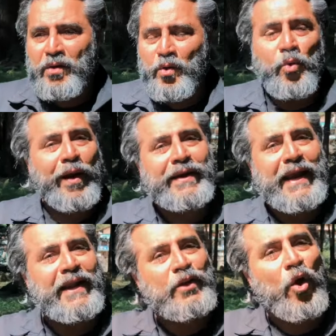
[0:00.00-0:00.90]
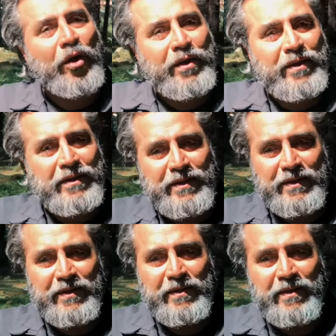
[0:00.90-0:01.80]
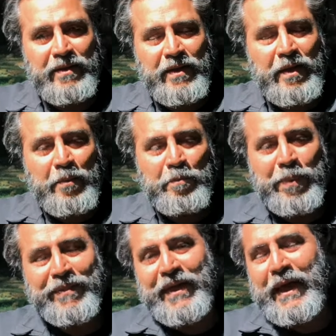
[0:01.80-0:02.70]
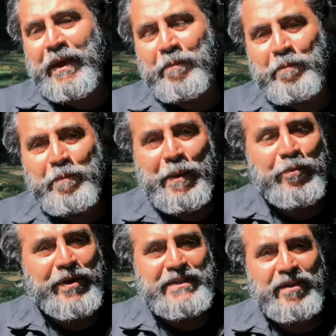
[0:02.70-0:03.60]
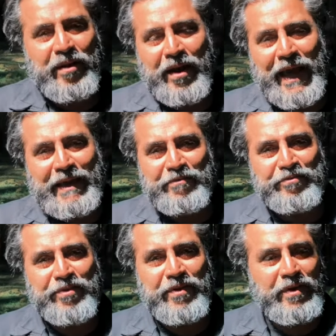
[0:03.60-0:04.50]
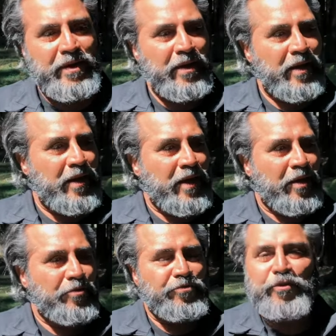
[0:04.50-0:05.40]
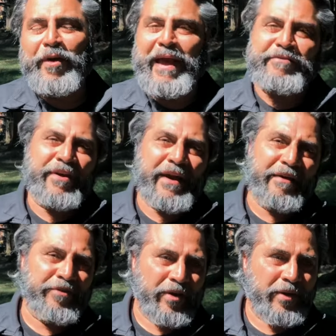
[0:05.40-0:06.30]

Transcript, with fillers: who are dead and gone, but their memories are alive forever and ever.